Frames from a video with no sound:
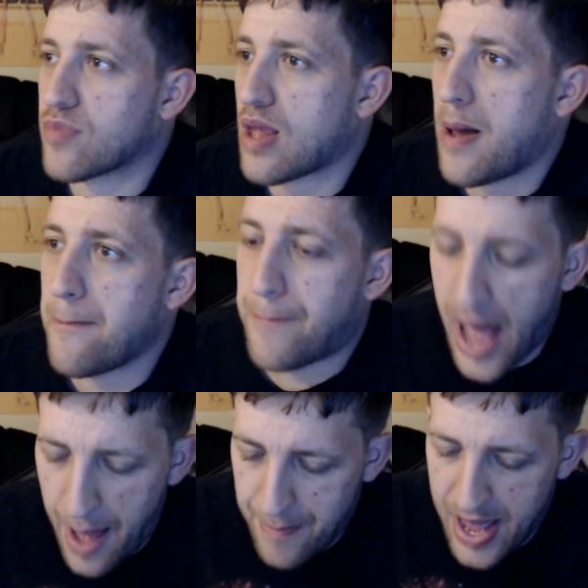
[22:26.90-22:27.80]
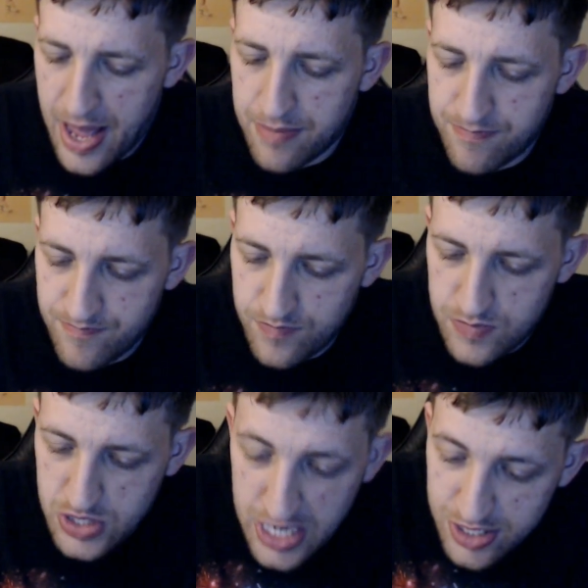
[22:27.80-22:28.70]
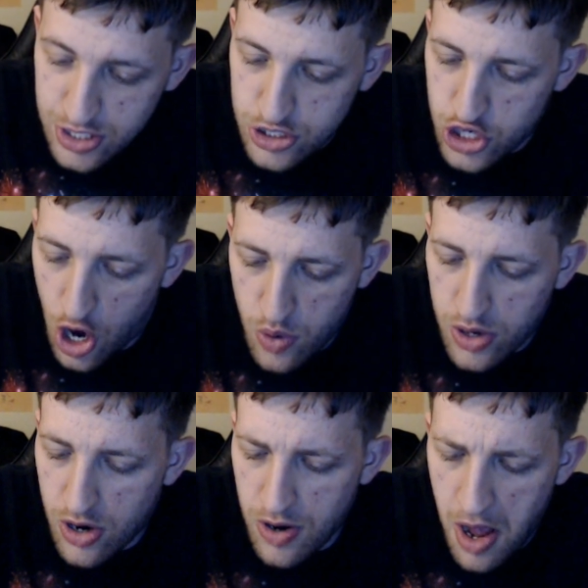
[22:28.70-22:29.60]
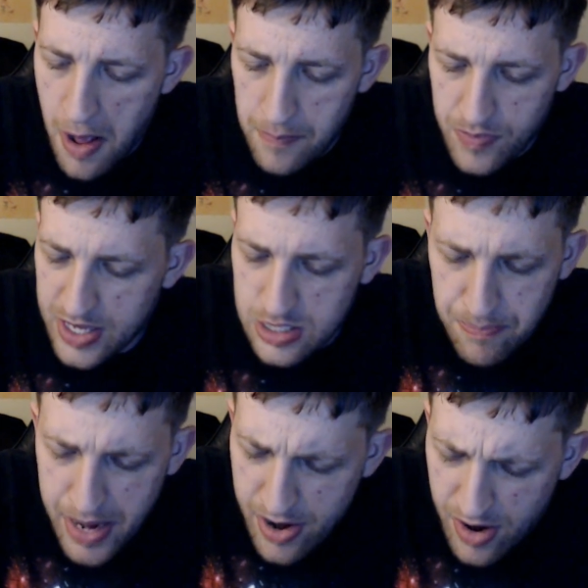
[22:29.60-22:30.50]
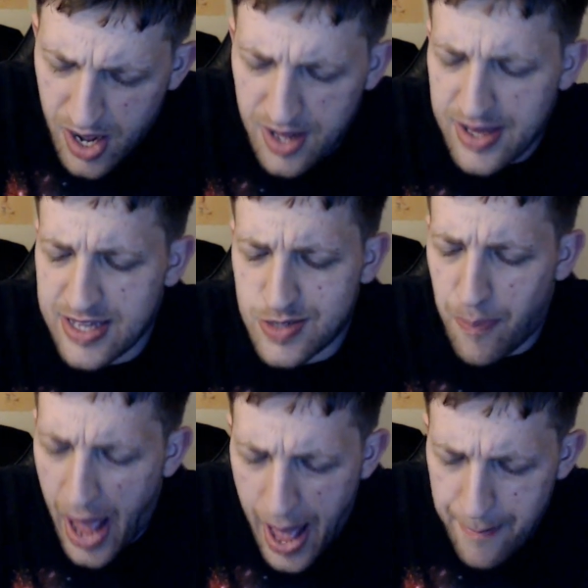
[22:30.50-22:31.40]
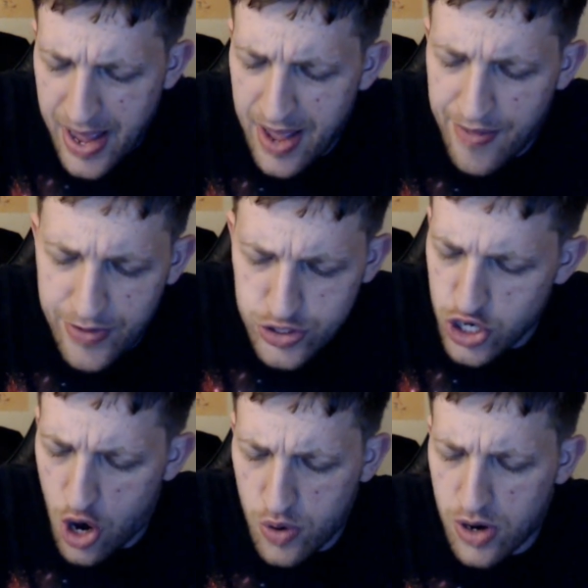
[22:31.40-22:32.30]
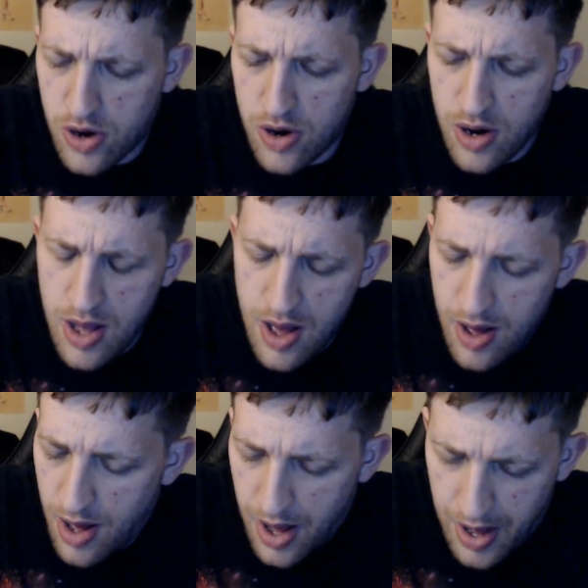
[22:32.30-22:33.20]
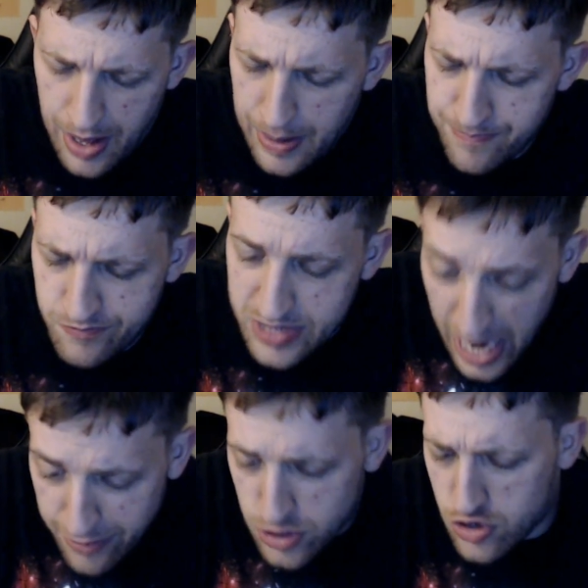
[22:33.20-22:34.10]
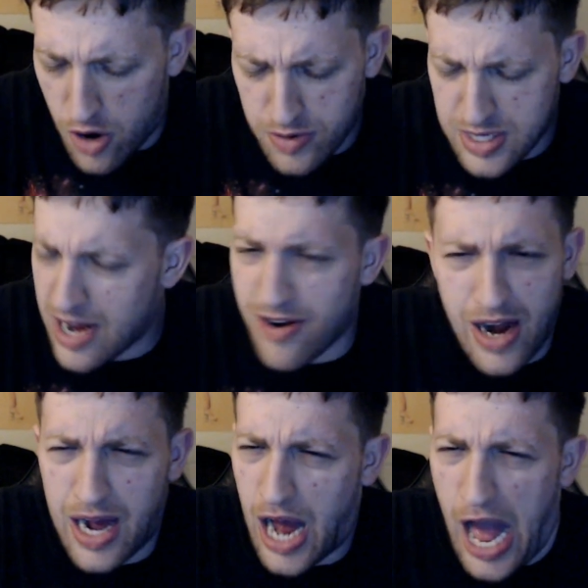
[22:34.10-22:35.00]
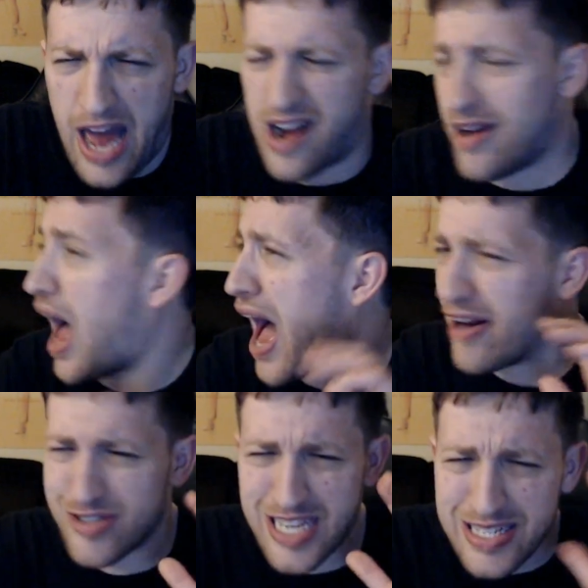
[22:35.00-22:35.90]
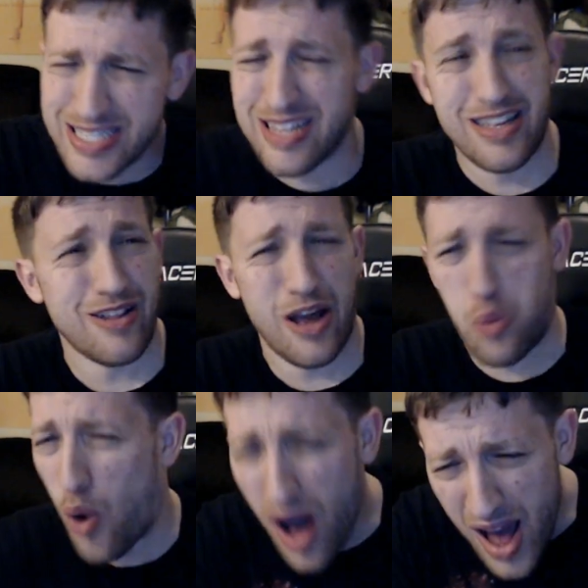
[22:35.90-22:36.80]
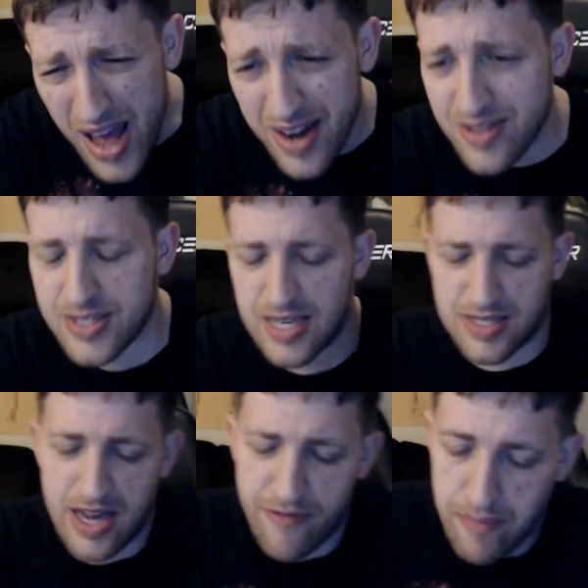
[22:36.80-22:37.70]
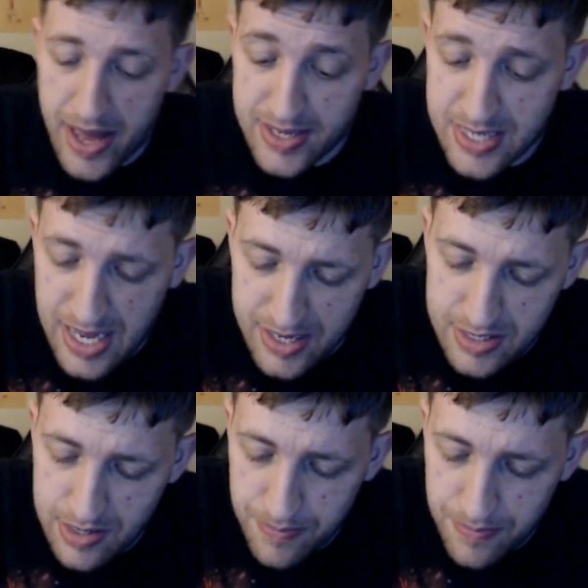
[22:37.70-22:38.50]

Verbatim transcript: Batman sees the Joker it's Mera, it's Batman, the Joker, um, Deathstroke's there. I, I, I was instantly like, what? This doesn't even make sense.